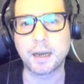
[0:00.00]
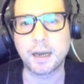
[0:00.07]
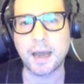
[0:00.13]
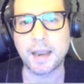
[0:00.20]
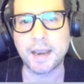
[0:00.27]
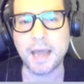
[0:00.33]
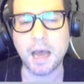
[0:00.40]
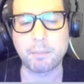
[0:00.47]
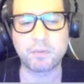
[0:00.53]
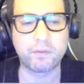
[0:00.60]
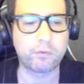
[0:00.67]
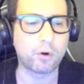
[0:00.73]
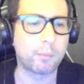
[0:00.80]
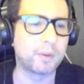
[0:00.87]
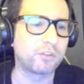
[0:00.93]
an app
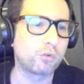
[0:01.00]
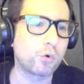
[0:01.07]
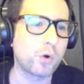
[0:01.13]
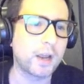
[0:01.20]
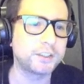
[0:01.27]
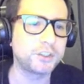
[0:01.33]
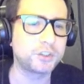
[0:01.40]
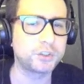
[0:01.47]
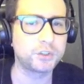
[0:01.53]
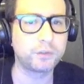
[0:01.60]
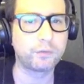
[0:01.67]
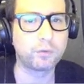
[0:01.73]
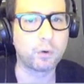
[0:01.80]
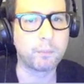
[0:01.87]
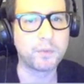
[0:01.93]
from scratch,
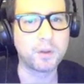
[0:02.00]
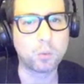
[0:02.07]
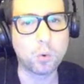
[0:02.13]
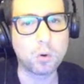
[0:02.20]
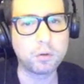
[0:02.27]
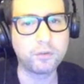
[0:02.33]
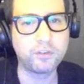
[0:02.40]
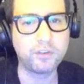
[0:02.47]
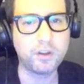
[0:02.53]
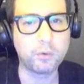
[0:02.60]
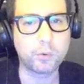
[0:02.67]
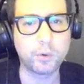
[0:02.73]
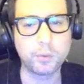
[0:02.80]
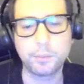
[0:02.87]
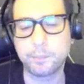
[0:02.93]
from the wall
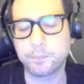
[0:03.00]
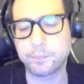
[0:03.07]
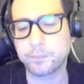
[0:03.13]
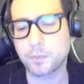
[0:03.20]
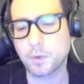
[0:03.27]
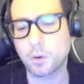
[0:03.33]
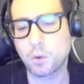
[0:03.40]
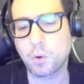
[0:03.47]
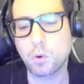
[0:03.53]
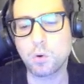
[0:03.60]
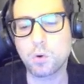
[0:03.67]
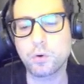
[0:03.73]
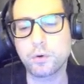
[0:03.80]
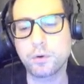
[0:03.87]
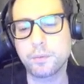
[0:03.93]
zero,
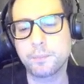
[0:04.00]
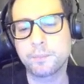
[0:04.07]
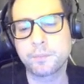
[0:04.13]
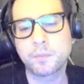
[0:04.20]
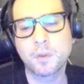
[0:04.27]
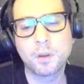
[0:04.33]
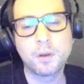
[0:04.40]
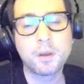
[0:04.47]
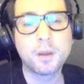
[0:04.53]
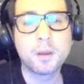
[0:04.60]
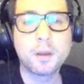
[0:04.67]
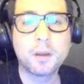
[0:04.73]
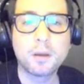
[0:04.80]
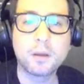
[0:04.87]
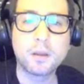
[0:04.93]
or
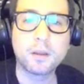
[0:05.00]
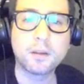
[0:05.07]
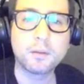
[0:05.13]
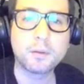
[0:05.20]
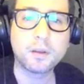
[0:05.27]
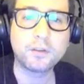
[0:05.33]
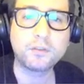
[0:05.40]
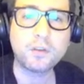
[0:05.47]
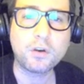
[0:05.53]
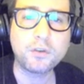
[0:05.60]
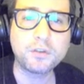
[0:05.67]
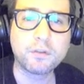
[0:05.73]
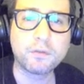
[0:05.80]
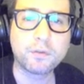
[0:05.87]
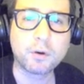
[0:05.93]

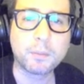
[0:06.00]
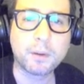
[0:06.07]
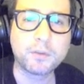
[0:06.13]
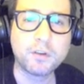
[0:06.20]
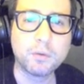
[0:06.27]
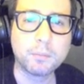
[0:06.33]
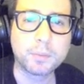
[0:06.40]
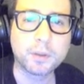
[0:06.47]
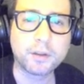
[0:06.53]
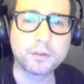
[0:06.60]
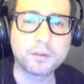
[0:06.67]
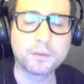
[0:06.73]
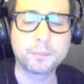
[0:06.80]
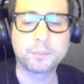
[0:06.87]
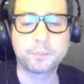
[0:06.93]
starting from a template.